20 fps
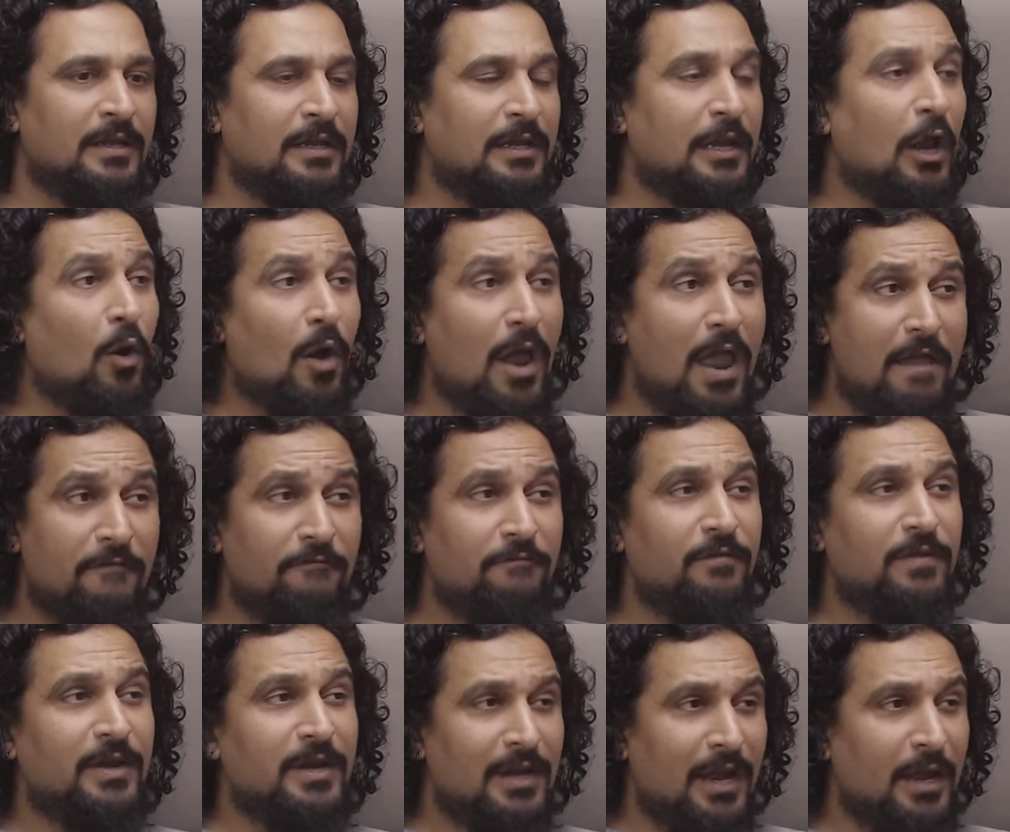Now,
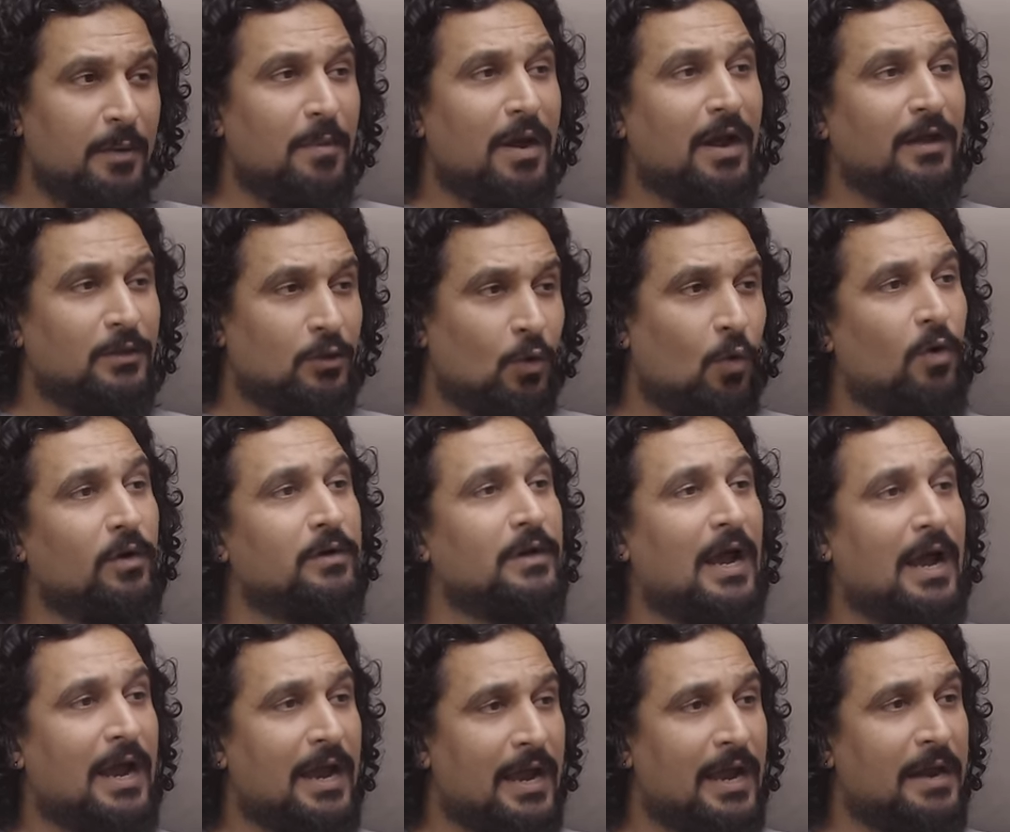every time I thought
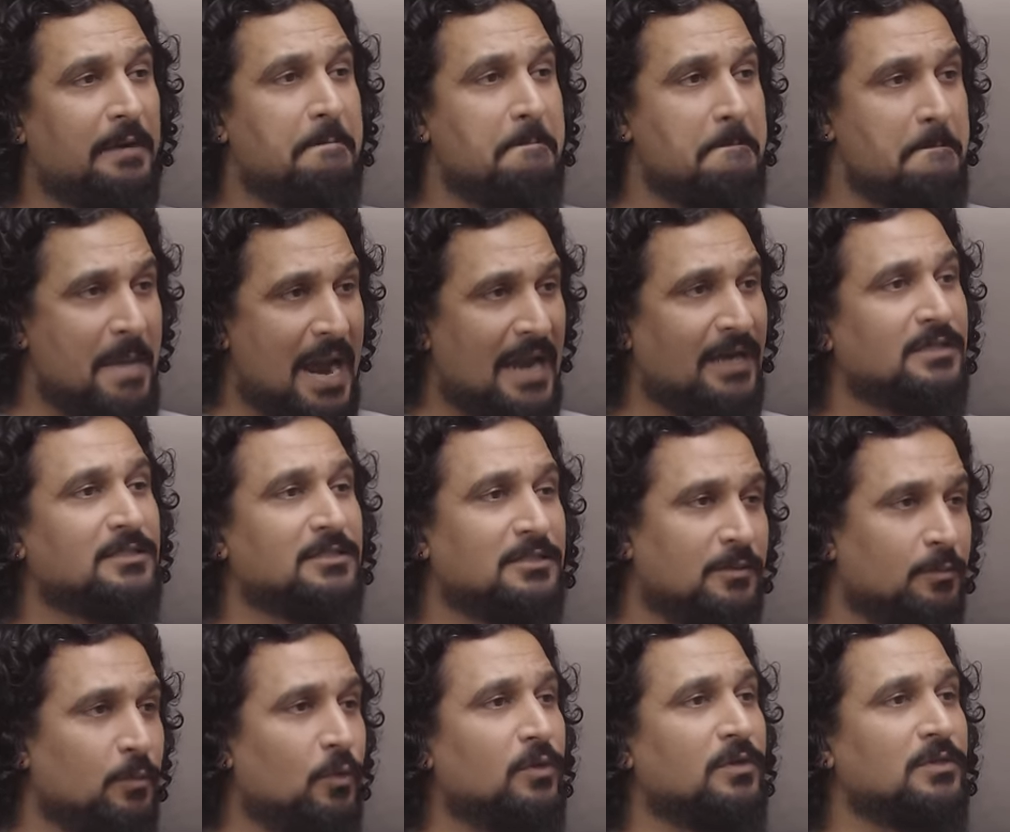I had maxed
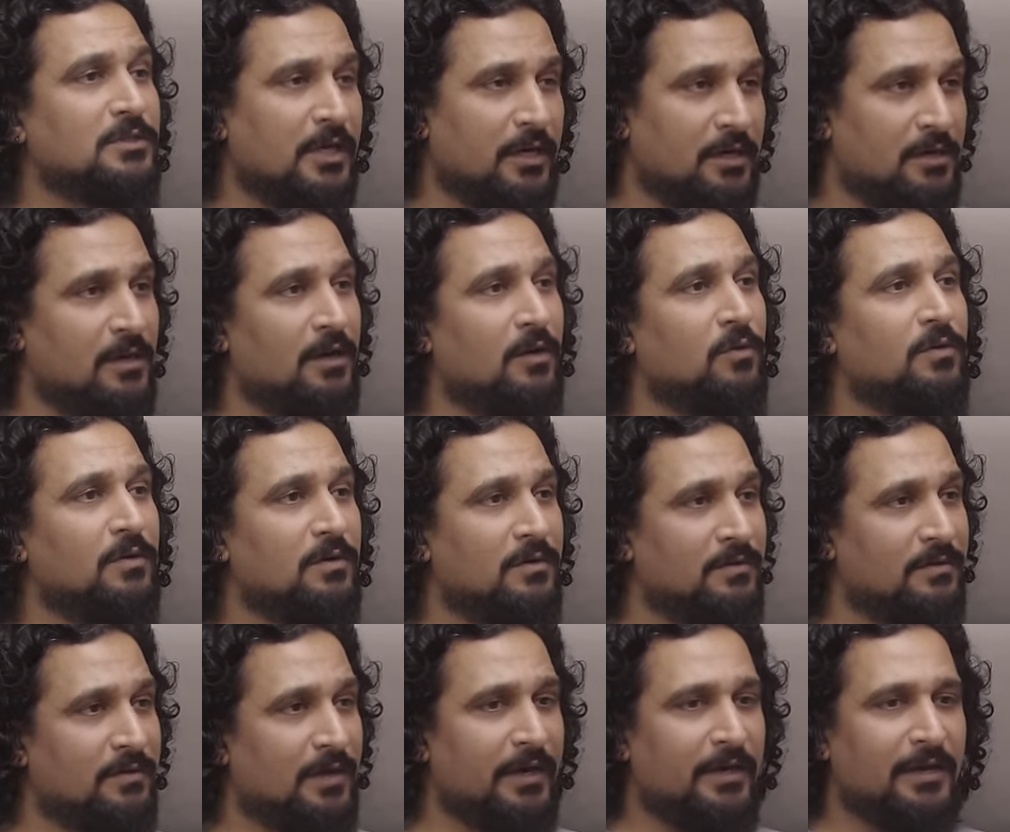the motorcycle out,
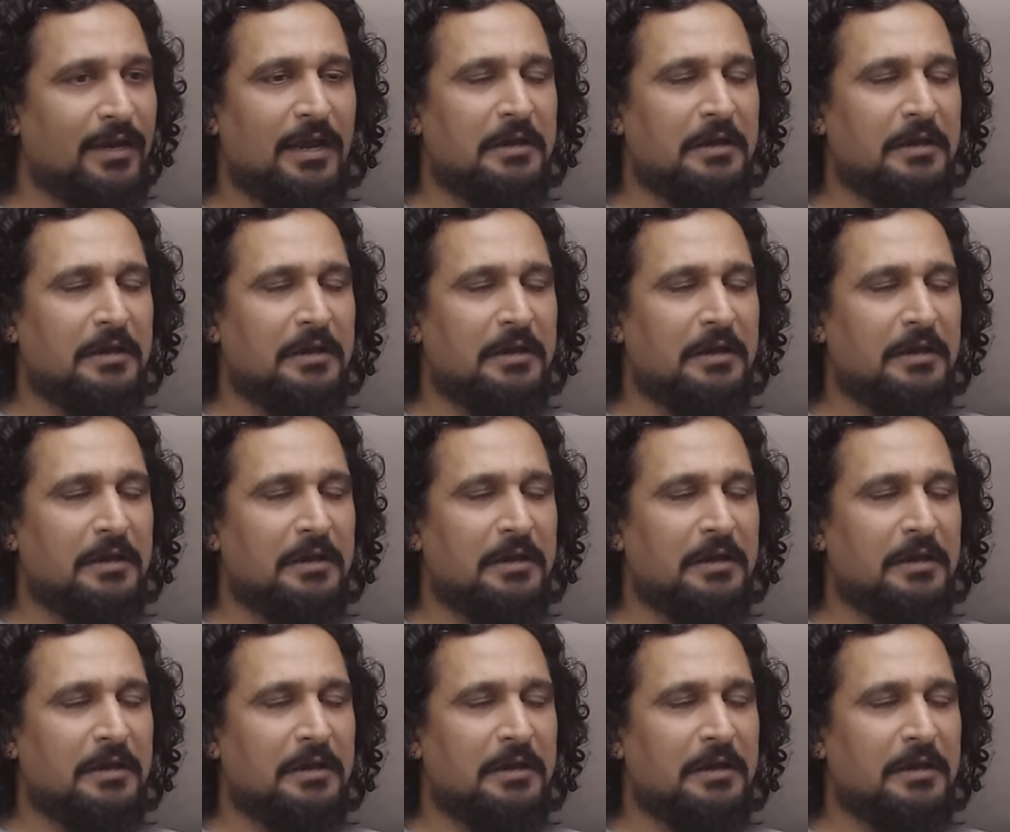right?